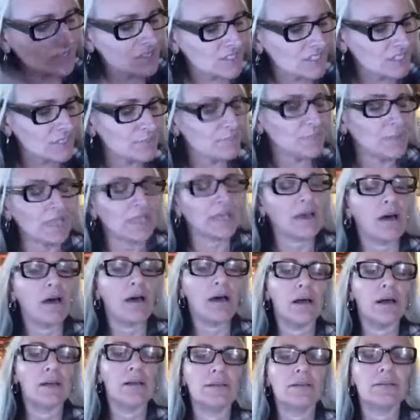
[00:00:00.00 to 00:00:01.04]
just be
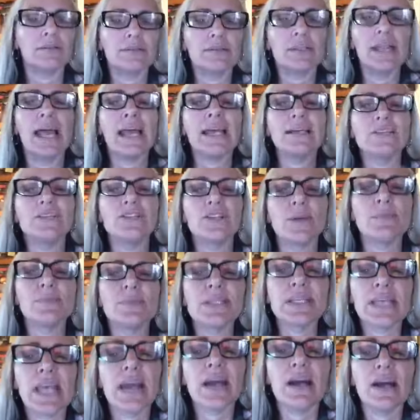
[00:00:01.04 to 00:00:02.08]
all like jump
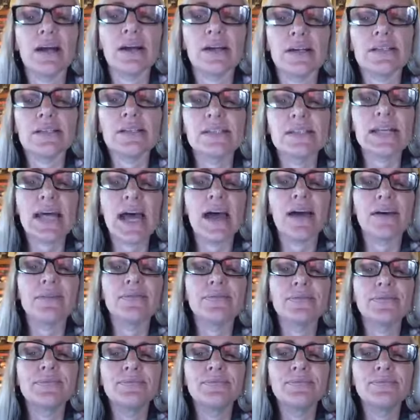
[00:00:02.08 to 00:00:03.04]
scare and stuff.